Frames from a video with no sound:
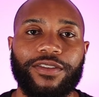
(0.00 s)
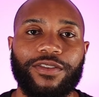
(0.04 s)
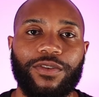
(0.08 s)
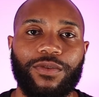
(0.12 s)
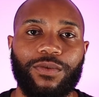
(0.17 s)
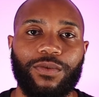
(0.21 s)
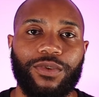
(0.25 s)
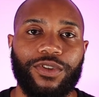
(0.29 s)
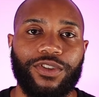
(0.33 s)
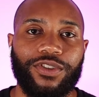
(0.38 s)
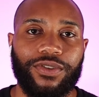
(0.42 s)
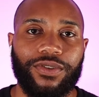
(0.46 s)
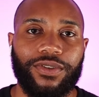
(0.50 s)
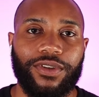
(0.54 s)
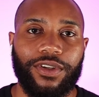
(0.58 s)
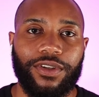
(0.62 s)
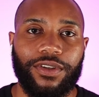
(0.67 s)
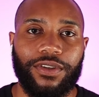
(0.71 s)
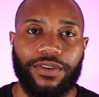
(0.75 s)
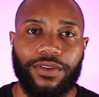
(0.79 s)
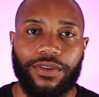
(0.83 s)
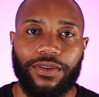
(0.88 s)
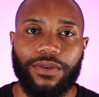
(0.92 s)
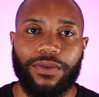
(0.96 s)
to what you
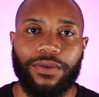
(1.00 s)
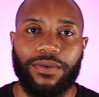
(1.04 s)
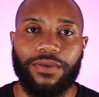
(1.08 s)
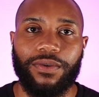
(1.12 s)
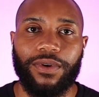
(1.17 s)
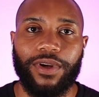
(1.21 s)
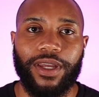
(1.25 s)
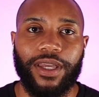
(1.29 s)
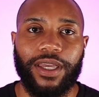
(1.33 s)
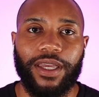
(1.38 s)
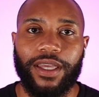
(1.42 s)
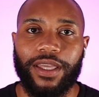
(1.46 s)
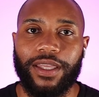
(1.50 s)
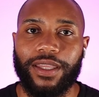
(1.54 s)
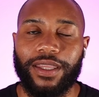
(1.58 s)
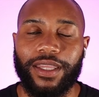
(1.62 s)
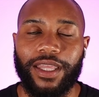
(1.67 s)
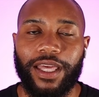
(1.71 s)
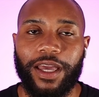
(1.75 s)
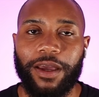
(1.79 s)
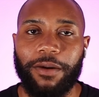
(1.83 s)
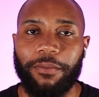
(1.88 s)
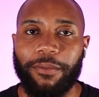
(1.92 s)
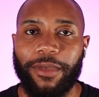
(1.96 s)
can do in
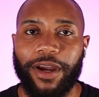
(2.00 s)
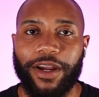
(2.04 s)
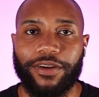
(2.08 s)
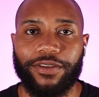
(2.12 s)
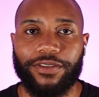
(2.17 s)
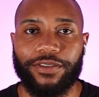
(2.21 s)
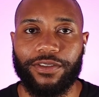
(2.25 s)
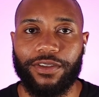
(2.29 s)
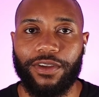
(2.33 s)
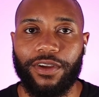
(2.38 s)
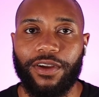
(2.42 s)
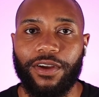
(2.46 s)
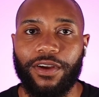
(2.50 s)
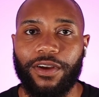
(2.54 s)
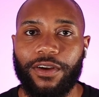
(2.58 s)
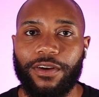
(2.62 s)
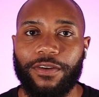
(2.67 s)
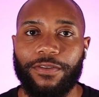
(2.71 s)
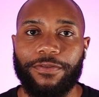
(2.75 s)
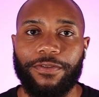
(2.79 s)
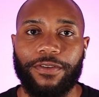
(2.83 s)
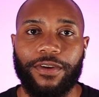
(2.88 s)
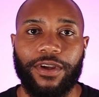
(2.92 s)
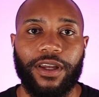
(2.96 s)
that
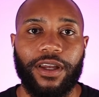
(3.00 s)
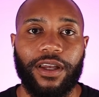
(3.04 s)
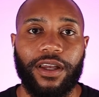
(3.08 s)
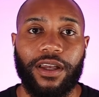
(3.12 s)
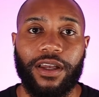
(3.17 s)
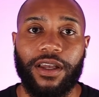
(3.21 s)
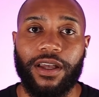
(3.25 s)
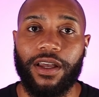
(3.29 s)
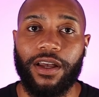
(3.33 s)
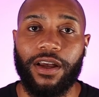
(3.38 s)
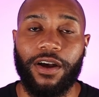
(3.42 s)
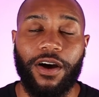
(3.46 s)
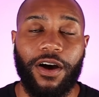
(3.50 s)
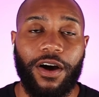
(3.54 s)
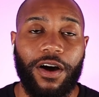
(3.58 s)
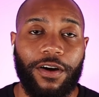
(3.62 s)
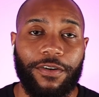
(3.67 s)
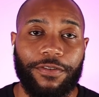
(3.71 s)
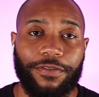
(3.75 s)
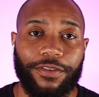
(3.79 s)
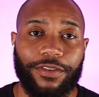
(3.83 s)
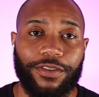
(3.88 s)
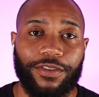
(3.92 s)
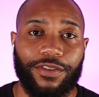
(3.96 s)
Microsoft
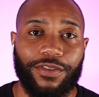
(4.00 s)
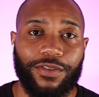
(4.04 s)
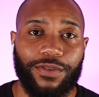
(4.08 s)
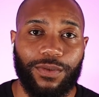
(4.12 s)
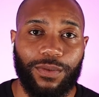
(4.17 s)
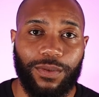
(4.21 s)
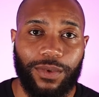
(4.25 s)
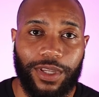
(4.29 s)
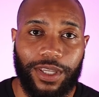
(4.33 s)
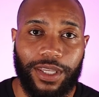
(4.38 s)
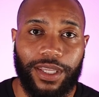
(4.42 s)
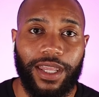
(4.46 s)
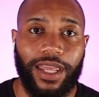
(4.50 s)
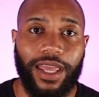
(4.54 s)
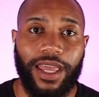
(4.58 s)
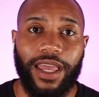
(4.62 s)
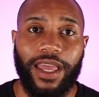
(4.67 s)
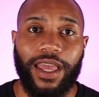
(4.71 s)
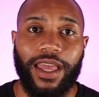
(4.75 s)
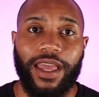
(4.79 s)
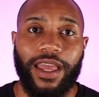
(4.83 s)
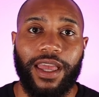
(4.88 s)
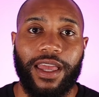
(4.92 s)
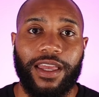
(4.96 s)
Office Suite,
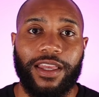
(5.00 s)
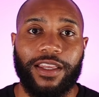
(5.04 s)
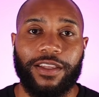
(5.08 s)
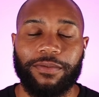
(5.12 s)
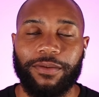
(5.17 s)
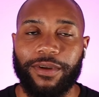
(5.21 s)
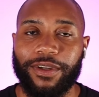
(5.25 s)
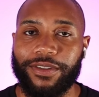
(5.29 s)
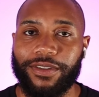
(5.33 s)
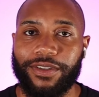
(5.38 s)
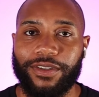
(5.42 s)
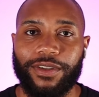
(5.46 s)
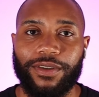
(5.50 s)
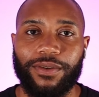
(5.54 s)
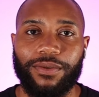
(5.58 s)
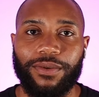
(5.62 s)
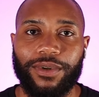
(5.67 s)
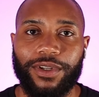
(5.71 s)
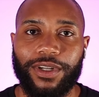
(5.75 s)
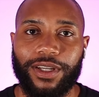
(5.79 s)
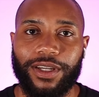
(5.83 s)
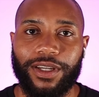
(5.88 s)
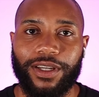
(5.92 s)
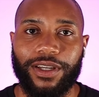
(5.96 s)
especially
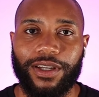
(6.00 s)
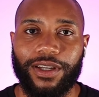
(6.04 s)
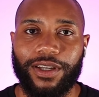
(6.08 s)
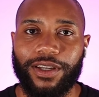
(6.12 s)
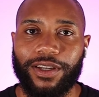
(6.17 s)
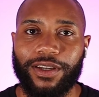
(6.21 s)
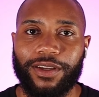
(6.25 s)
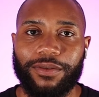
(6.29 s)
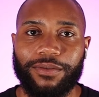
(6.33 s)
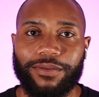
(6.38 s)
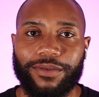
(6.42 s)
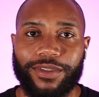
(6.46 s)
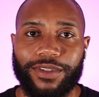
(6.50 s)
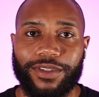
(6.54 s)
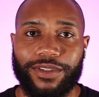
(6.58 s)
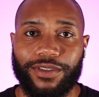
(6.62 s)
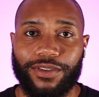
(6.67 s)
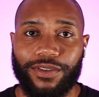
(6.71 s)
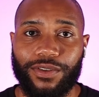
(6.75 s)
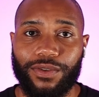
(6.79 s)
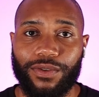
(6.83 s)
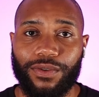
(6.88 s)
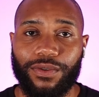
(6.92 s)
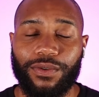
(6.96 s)
when it
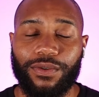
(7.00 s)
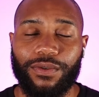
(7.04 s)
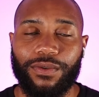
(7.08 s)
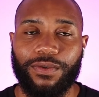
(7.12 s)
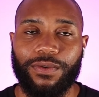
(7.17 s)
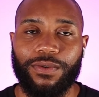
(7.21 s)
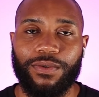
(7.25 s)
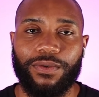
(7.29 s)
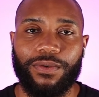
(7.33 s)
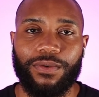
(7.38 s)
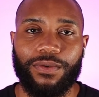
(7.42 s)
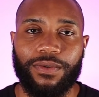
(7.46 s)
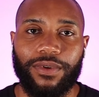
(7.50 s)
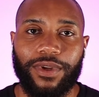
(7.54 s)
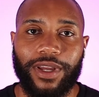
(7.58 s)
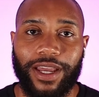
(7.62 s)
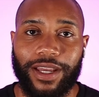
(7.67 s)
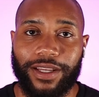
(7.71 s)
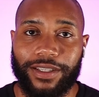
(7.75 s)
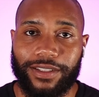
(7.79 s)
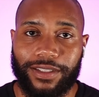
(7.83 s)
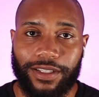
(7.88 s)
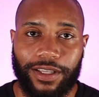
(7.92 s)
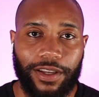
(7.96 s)
comes to
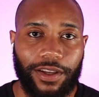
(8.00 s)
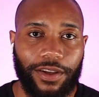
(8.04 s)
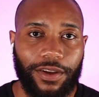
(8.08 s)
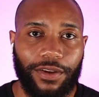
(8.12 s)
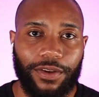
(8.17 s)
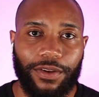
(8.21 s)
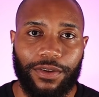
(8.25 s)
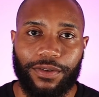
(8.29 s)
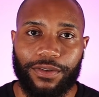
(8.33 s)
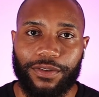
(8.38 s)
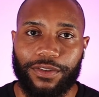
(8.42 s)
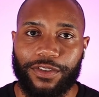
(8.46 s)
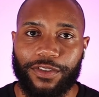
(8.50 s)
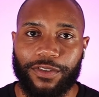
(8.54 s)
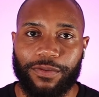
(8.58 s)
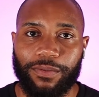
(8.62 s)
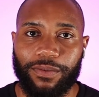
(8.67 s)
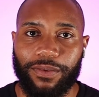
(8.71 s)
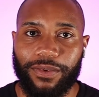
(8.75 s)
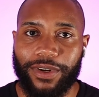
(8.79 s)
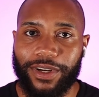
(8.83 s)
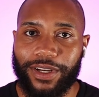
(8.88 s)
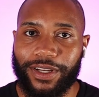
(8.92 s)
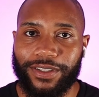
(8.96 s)
Excel
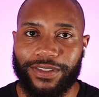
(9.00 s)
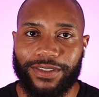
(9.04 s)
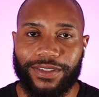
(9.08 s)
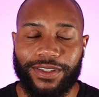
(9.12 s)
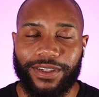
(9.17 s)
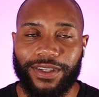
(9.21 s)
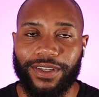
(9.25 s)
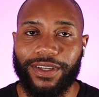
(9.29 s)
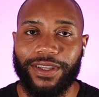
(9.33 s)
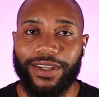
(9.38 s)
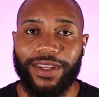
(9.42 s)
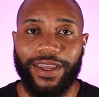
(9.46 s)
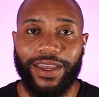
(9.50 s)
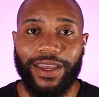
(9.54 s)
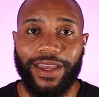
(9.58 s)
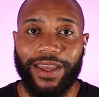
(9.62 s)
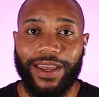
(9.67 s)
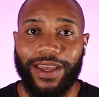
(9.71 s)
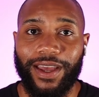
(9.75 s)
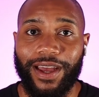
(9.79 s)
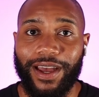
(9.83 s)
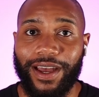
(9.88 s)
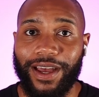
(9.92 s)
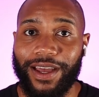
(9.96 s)
spreadsheet.
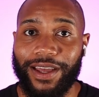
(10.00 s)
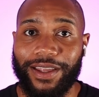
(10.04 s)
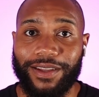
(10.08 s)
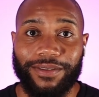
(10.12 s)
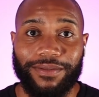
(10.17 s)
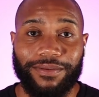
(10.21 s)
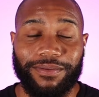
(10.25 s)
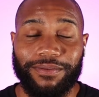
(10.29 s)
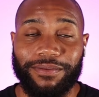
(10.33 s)
I